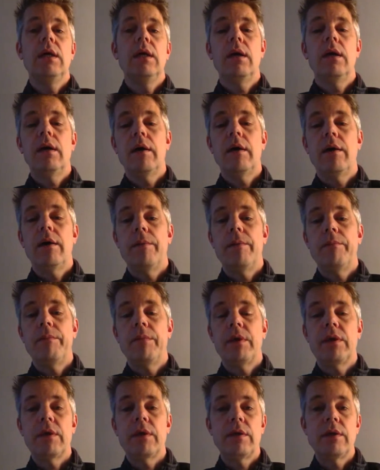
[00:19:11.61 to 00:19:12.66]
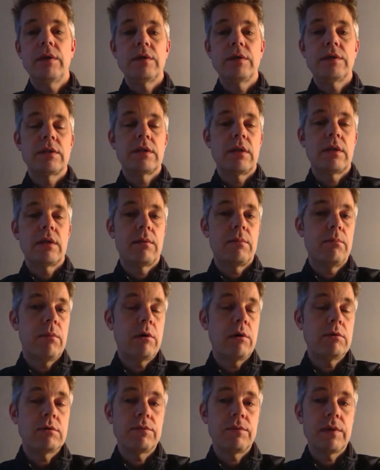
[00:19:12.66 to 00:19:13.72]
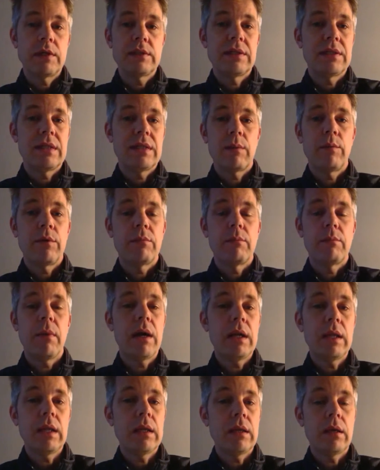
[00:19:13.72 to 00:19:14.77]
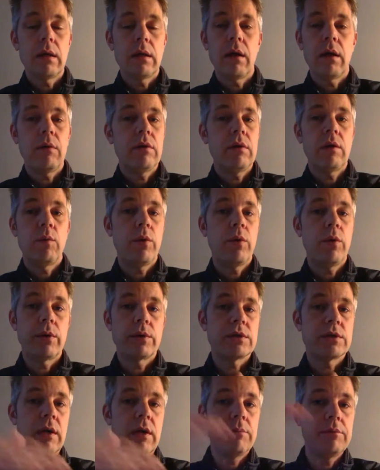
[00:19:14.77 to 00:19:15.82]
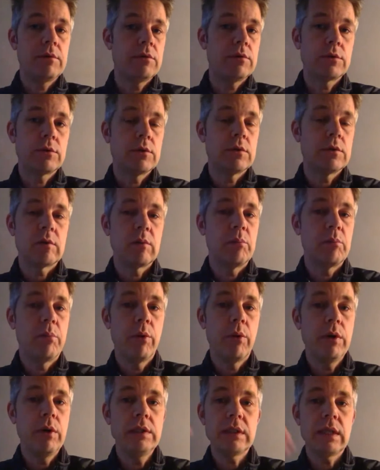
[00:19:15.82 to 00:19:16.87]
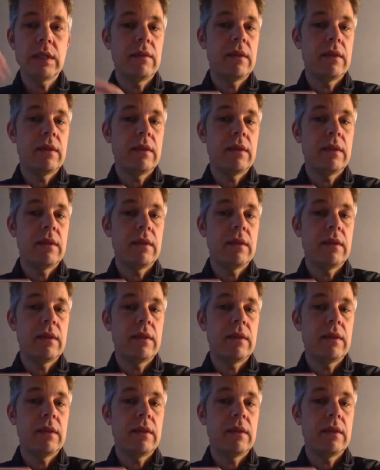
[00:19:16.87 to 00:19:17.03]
Because motivating them with money only works up to a certain point,